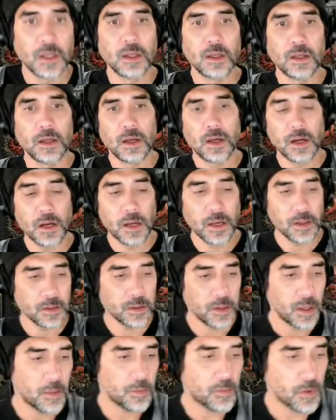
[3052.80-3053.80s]
All right.
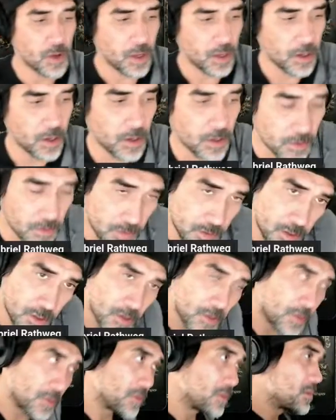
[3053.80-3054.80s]
Yep, right here.
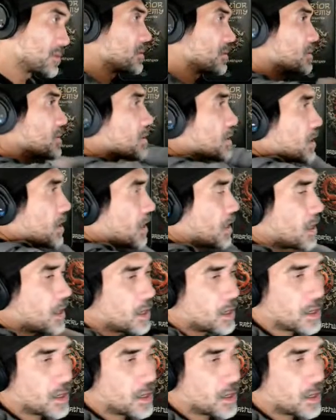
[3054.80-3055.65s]
So, uh,